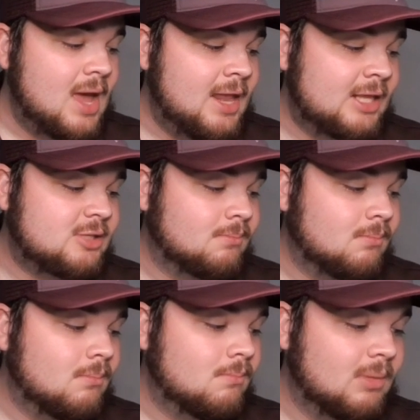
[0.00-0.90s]
and it's
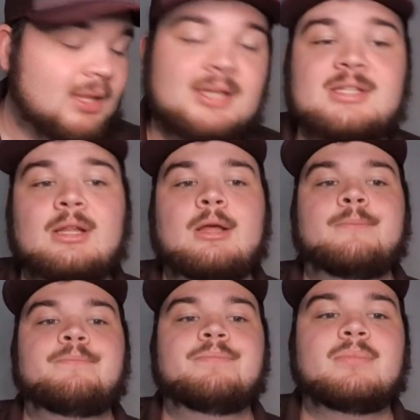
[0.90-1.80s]
Malik Sia.
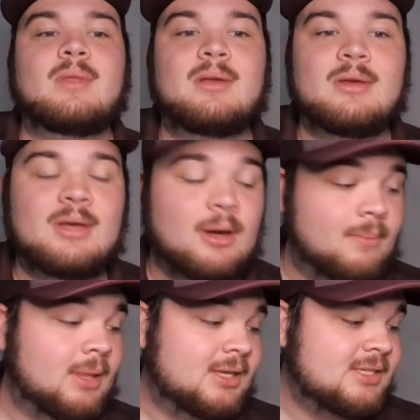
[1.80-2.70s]

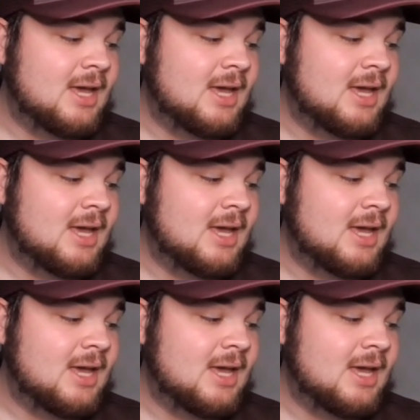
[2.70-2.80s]
I've